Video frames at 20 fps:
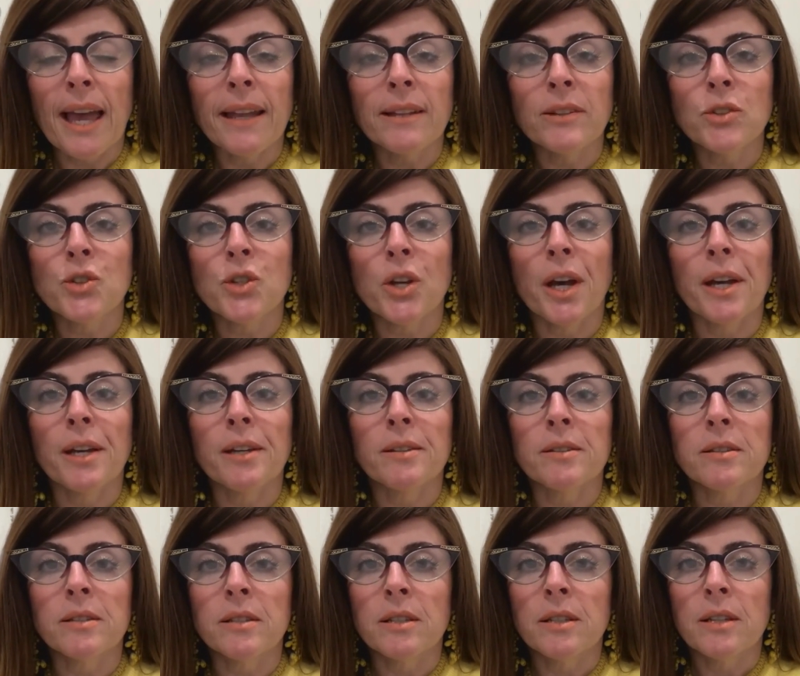
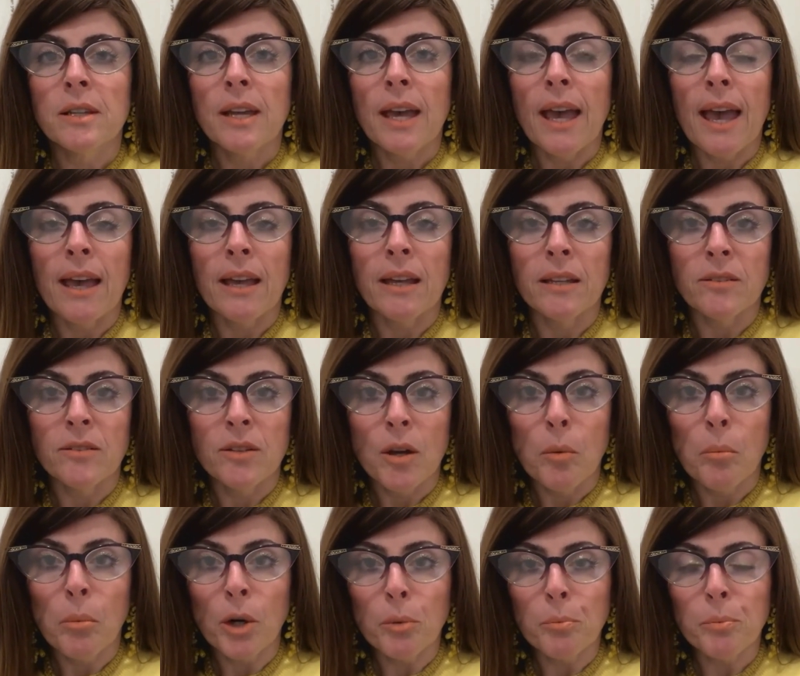energized and
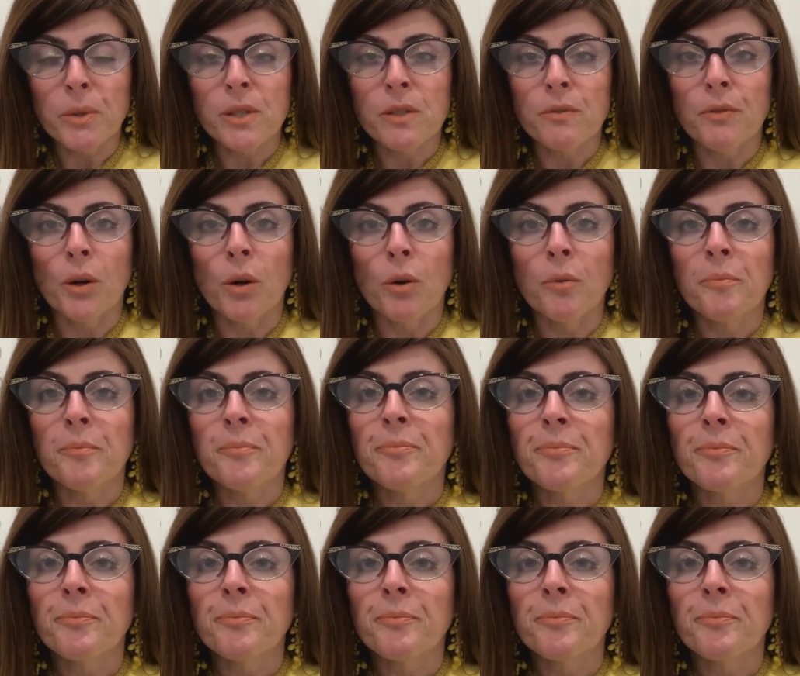purposeful.